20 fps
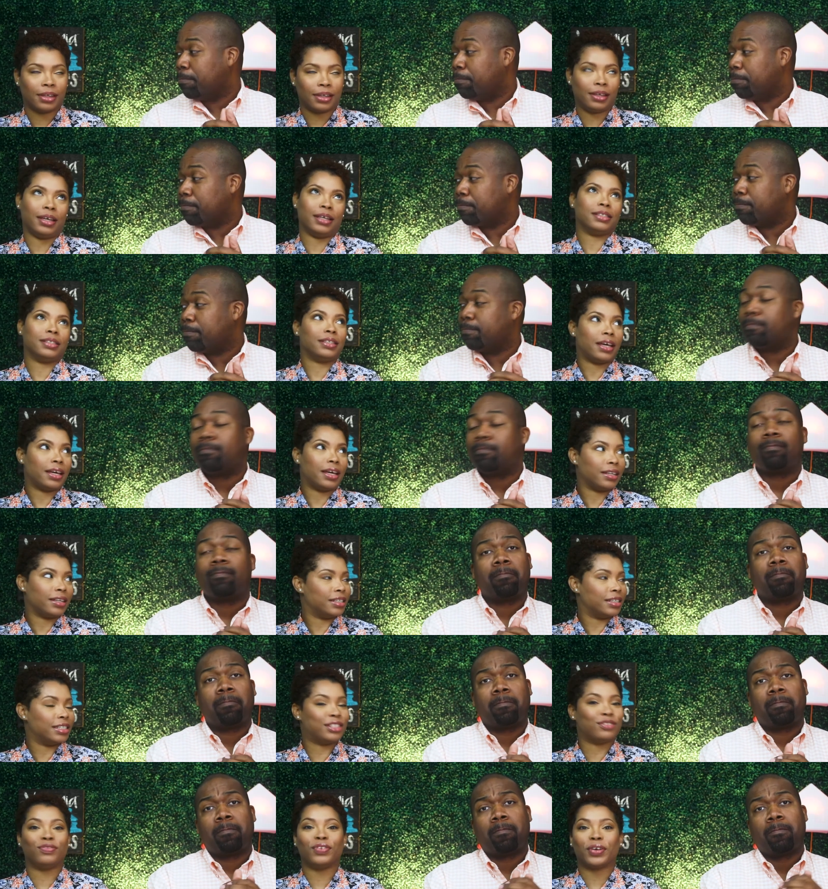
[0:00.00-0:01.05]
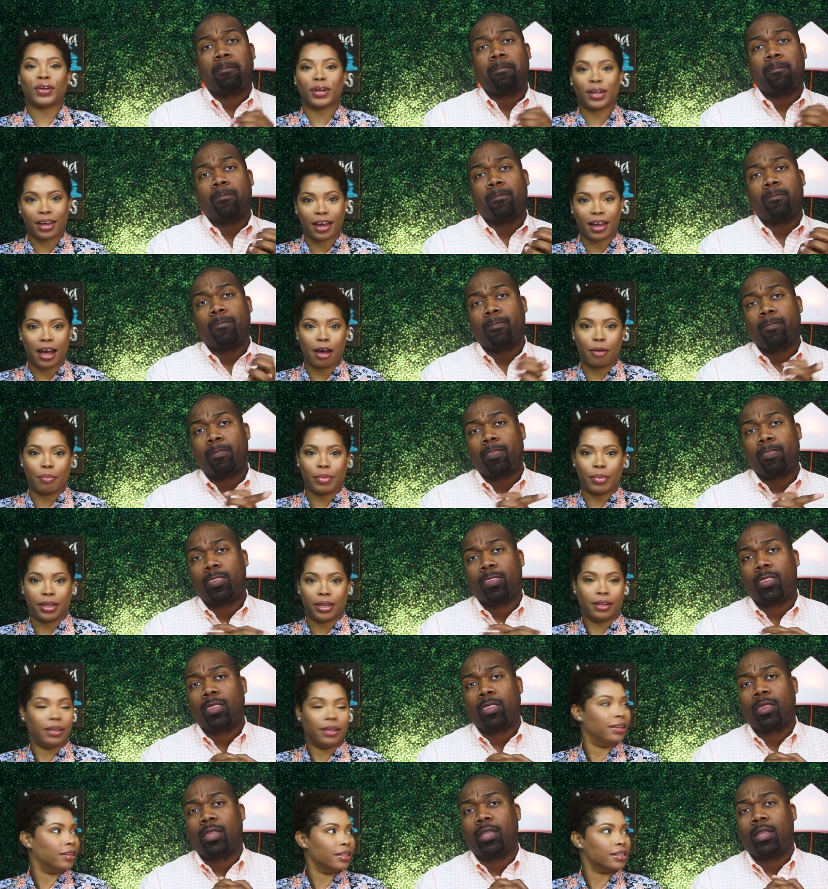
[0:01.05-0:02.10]
Speaker 1: Yes, that is very common
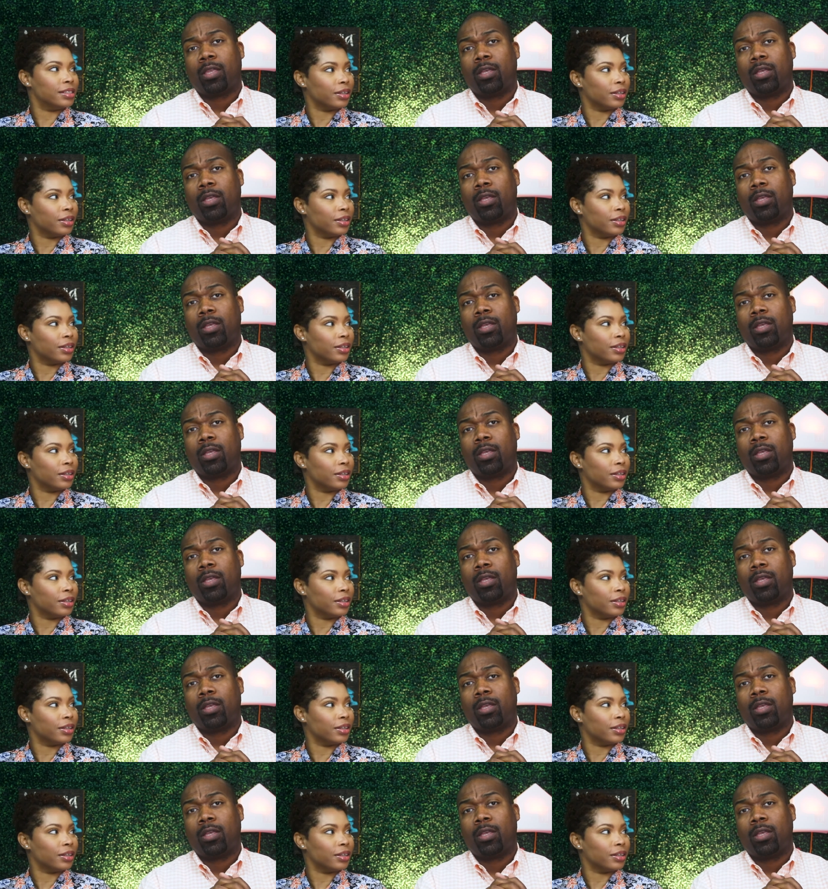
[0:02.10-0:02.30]
in this